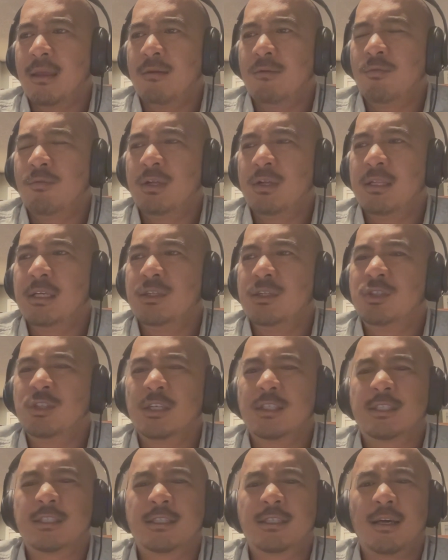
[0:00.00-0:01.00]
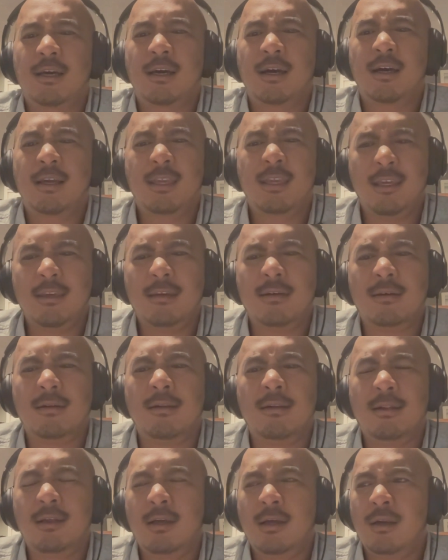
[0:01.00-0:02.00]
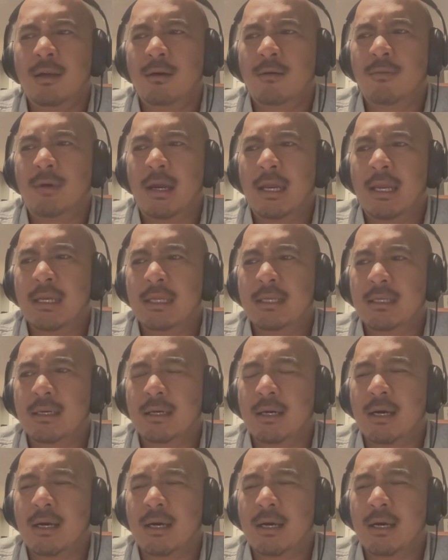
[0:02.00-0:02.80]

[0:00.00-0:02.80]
really just heal, right?